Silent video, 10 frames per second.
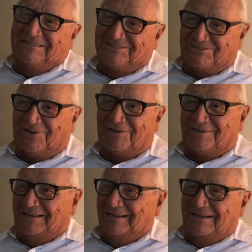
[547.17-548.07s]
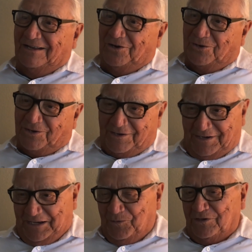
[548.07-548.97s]
start, or
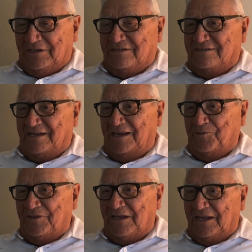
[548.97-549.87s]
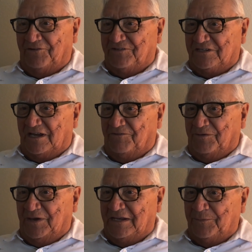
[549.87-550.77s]
he wouldn't say with
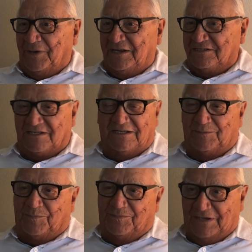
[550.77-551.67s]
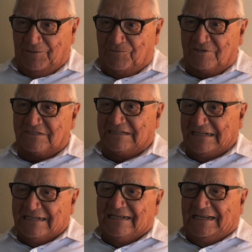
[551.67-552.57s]
anybody's lip. In other words,
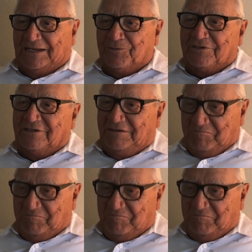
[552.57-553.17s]
he would